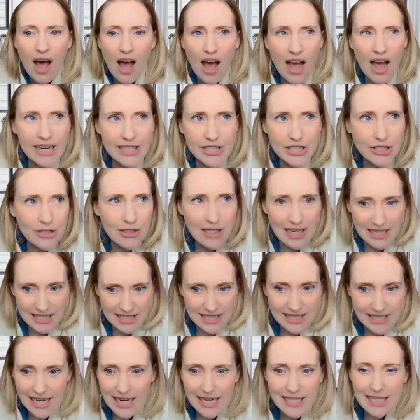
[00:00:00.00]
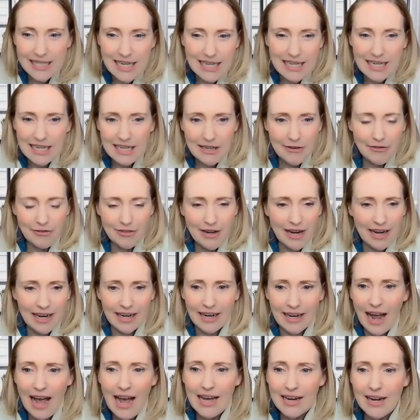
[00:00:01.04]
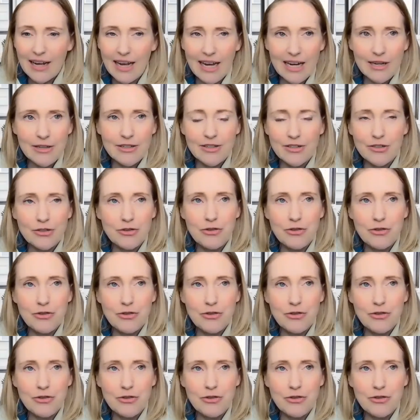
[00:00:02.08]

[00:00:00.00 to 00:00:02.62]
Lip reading: I'd do like six in an evening and I'd